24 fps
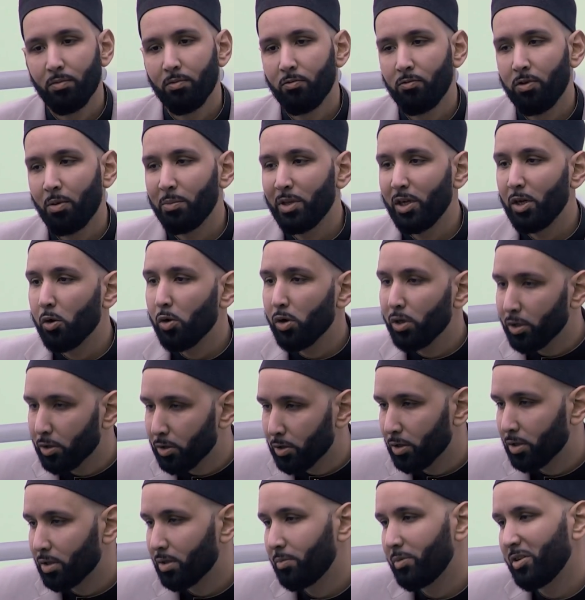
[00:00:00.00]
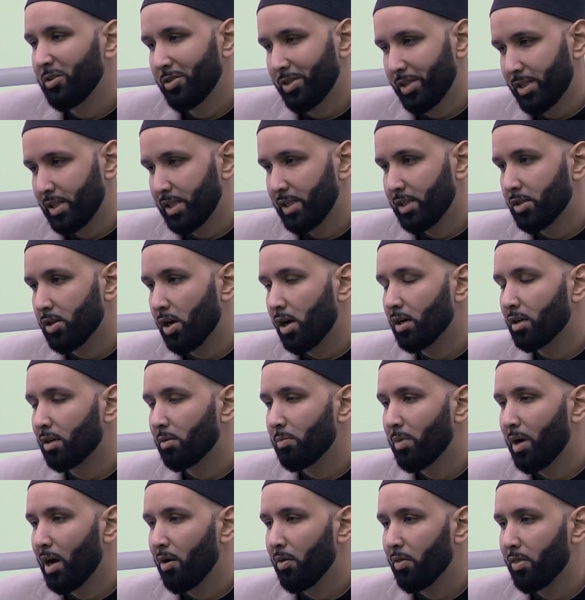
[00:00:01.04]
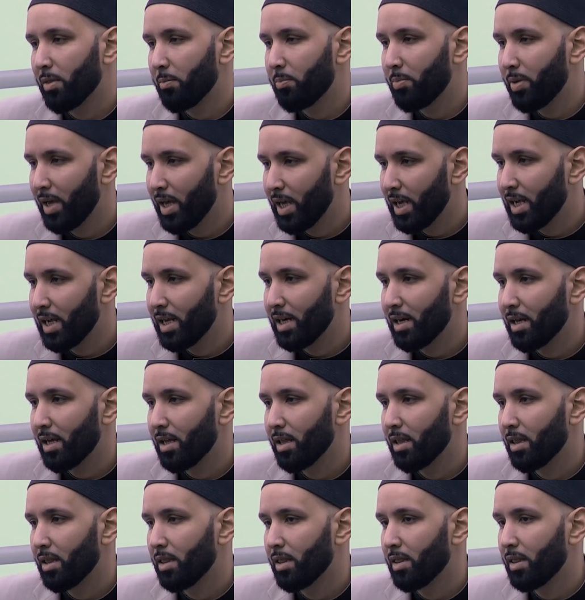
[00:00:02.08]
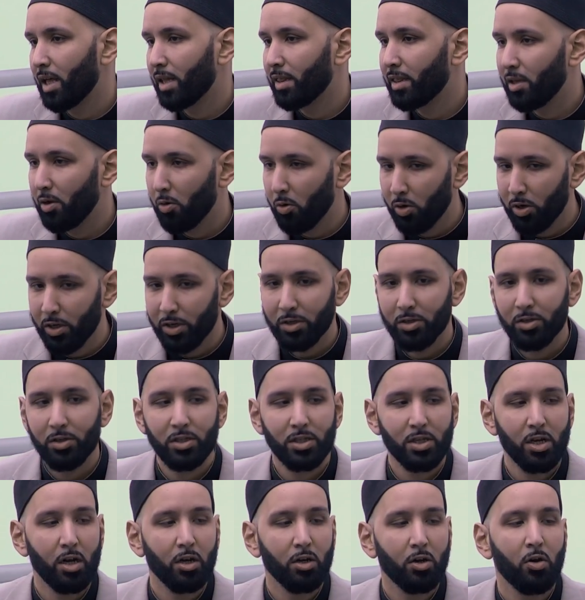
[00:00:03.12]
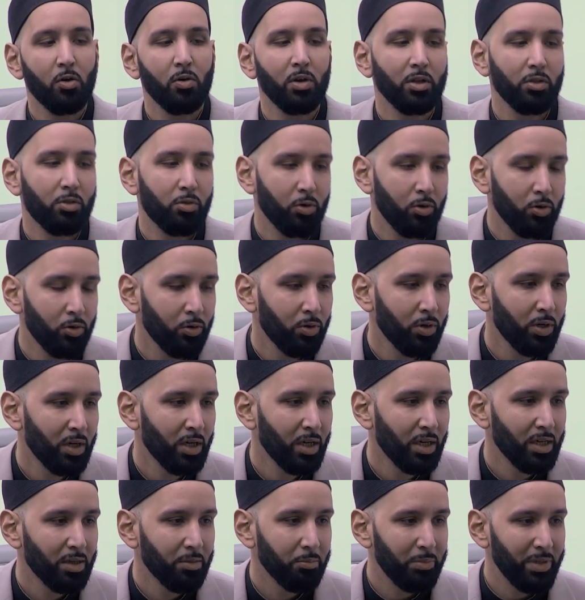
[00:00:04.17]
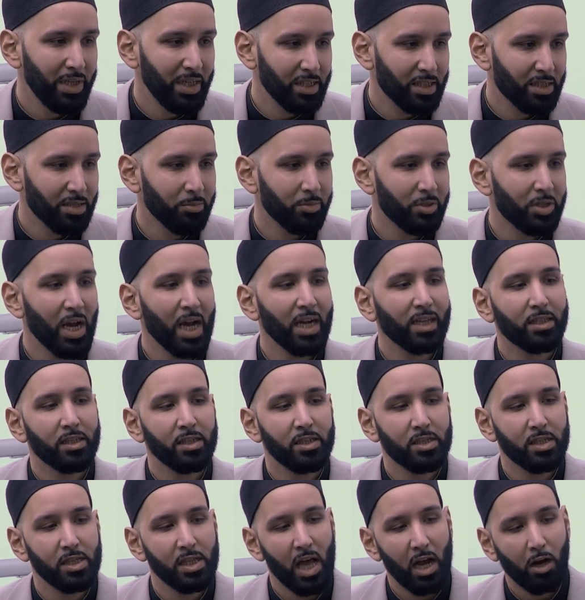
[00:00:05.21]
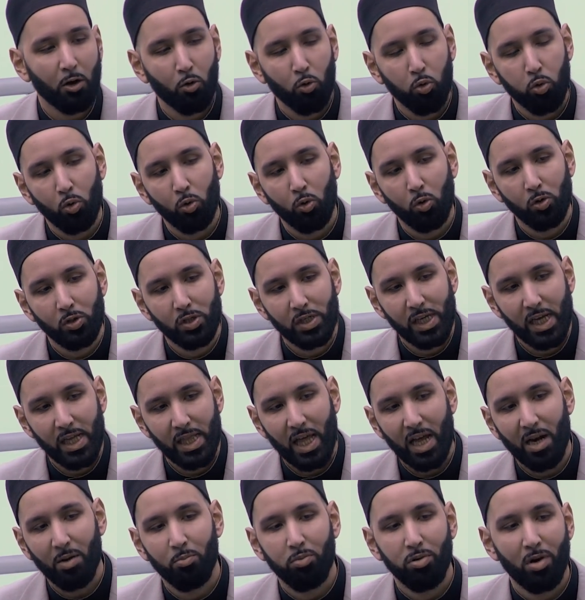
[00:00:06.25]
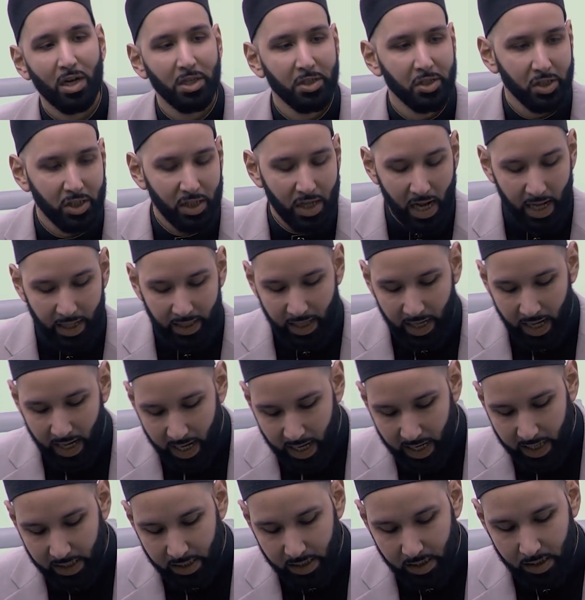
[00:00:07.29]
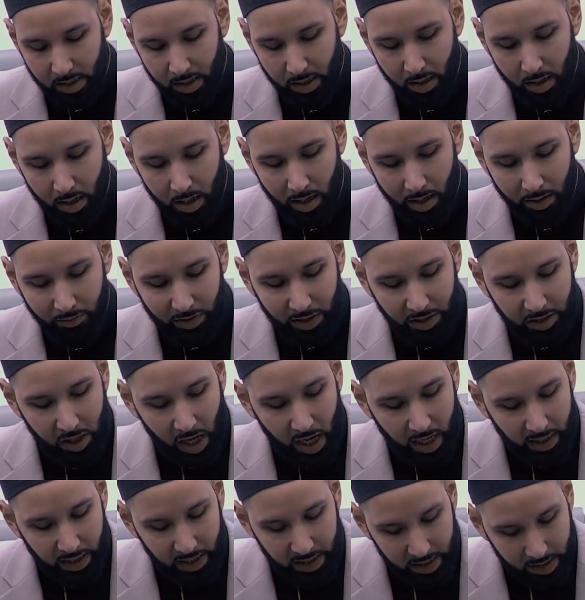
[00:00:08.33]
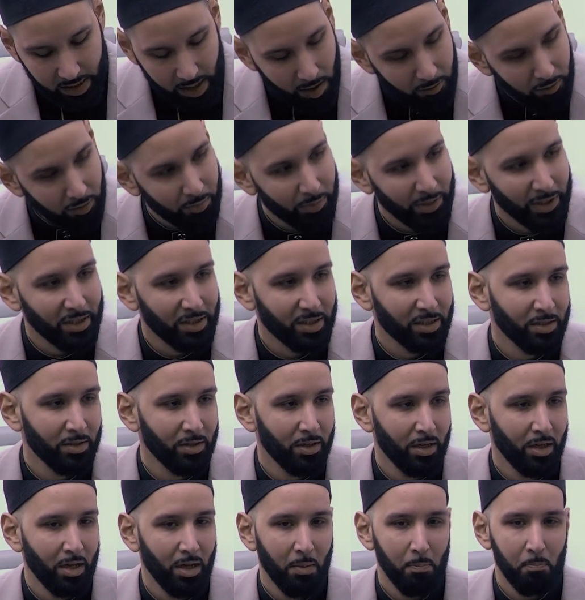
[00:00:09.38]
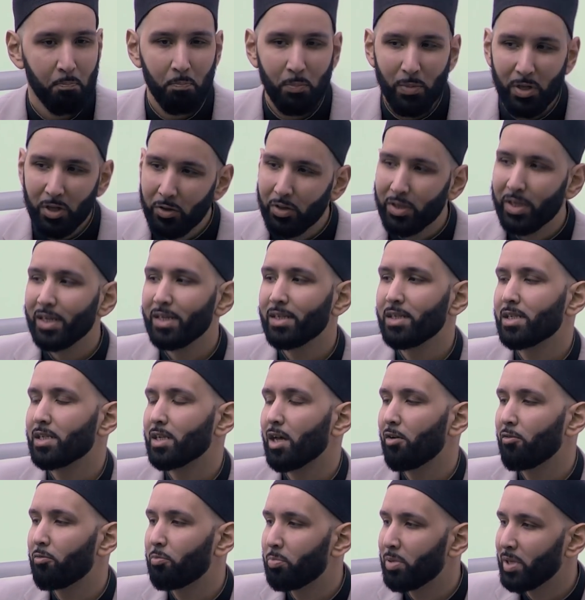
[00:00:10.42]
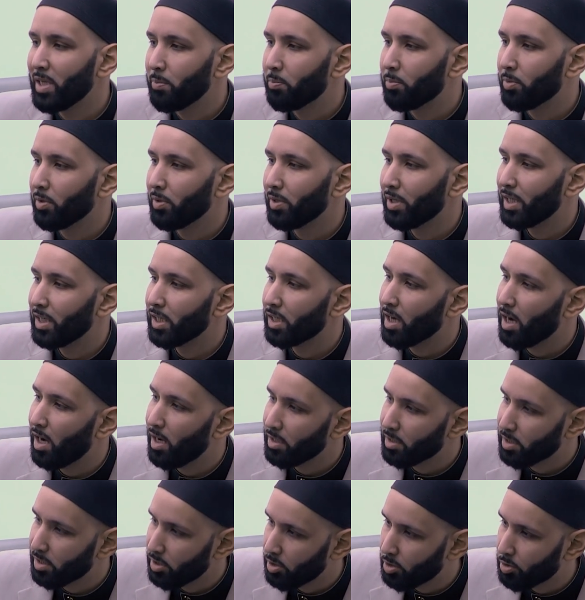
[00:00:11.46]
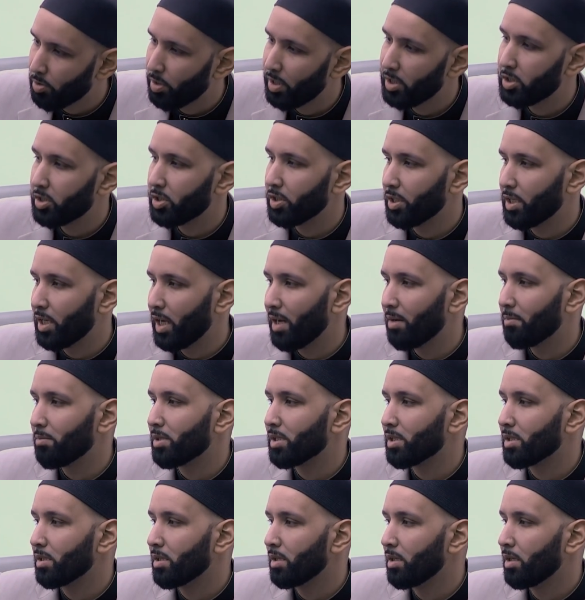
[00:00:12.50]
from the Uyghur community talk about the pain that the Uyghurs are going through, being subjected to that cruelty and that oppression at the hands of the Chinese government. Millions of people in concentration camps.